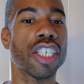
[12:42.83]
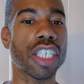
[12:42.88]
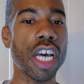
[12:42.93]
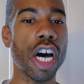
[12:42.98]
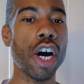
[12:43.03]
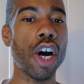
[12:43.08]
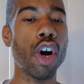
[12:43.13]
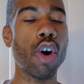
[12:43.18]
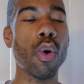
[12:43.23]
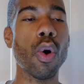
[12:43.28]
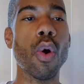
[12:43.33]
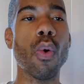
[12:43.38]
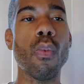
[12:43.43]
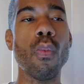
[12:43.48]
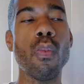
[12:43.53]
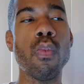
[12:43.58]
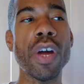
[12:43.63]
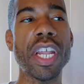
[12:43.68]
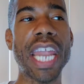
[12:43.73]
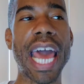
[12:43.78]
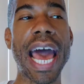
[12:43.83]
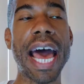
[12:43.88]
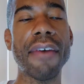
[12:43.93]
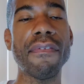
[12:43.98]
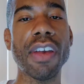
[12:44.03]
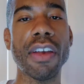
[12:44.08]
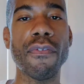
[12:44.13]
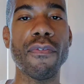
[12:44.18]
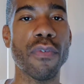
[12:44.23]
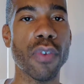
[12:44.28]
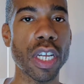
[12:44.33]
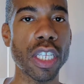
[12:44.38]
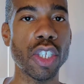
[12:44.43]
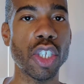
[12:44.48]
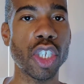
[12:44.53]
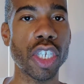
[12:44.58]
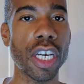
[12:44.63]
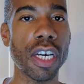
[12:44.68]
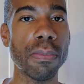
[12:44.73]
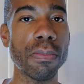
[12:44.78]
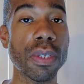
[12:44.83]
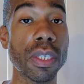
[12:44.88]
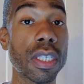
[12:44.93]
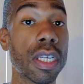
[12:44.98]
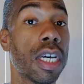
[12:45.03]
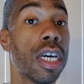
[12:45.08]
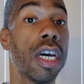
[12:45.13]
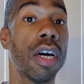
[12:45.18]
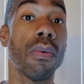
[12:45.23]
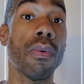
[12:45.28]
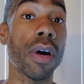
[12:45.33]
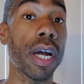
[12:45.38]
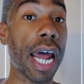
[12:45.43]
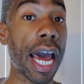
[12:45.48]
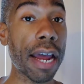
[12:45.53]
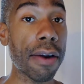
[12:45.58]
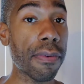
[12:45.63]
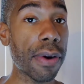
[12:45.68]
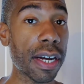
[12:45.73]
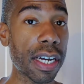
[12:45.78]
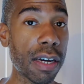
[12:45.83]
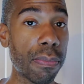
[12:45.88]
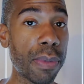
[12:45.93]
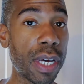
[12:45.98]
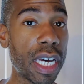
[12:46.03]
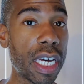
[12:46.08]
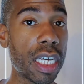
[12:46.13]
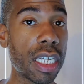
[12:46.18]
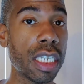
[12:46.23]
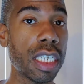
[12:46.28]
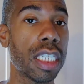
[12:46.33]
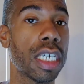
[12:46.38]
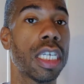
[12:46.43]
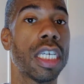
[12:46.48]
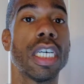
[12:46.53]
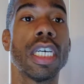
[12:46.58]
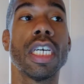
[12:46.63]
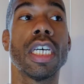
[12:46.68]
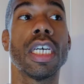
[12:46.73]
So, when having friendships, what I recommend,